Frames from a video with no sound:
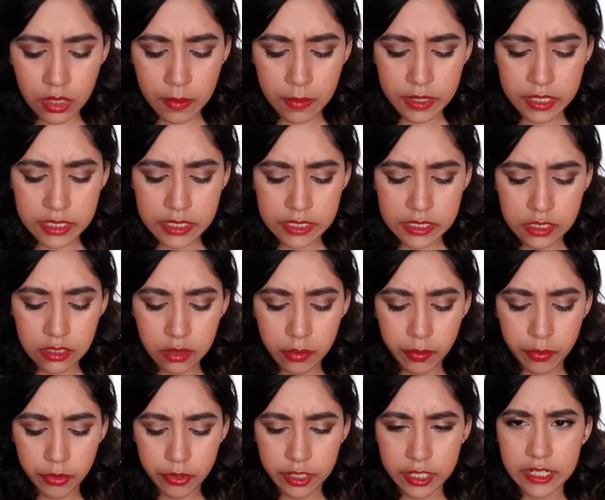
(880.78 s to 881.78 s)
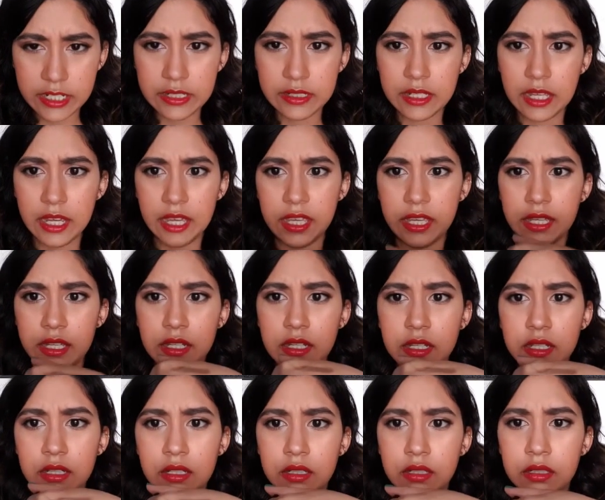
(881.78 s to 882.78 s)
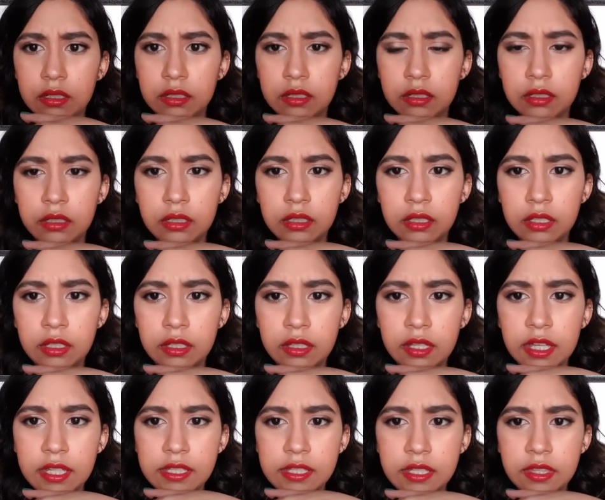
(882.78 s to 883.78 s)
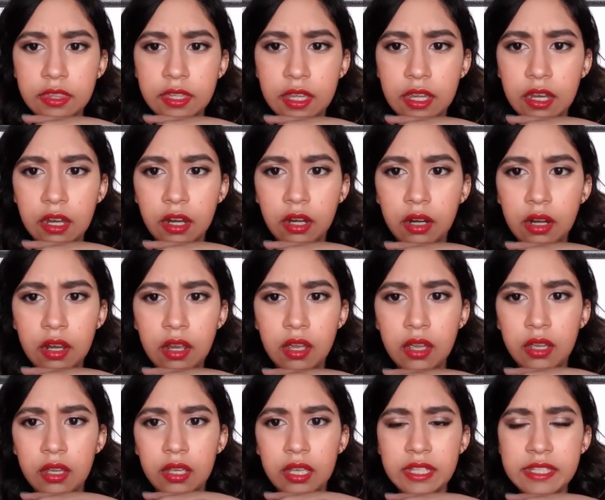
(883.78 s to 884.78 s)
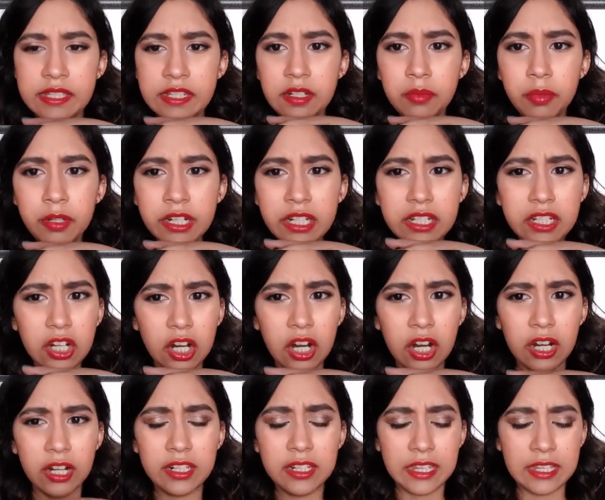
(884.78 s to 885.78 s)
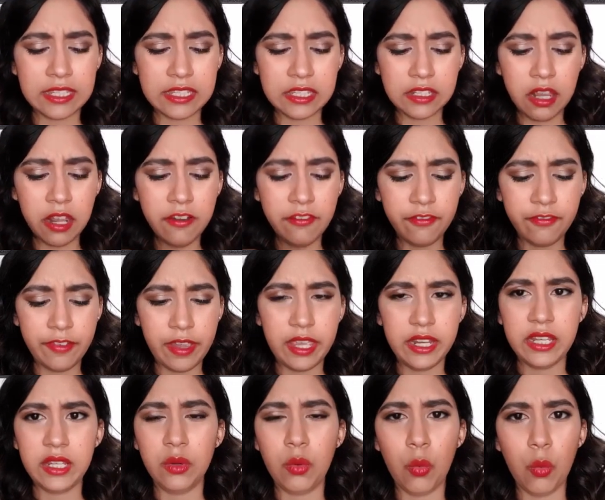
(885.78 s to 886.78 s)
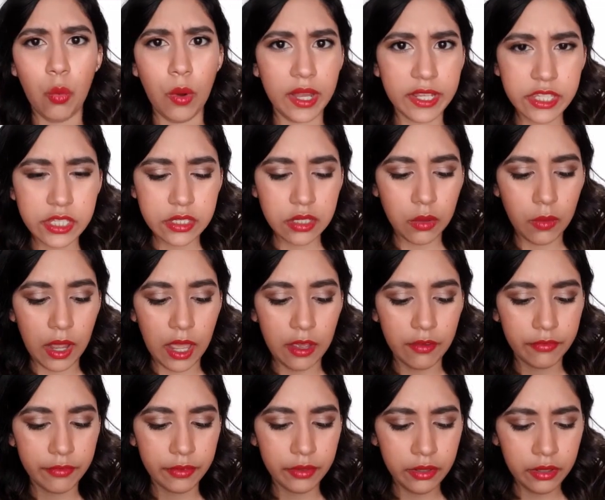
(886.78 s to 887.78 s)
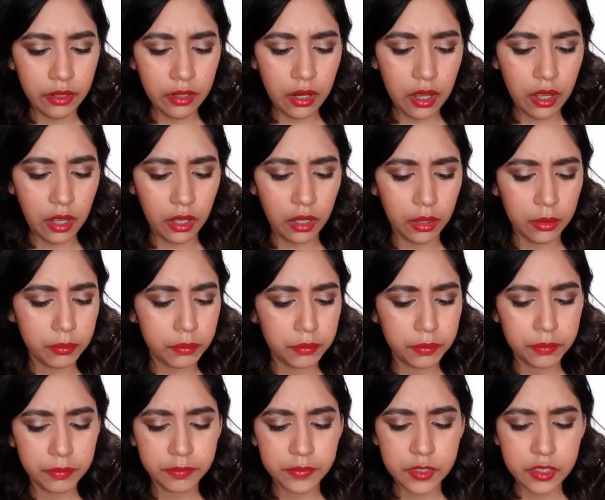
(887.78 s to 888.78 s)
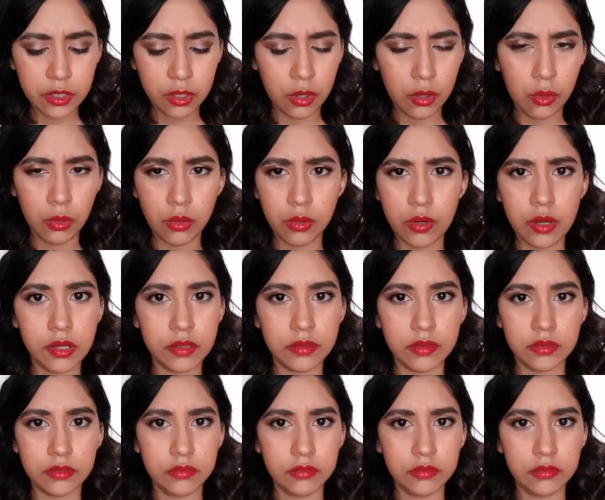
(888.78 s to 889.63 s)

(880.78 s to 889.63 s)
But it's still pretty, like, that's it there. It's still pretty dark, like it's not fading whatsoever. So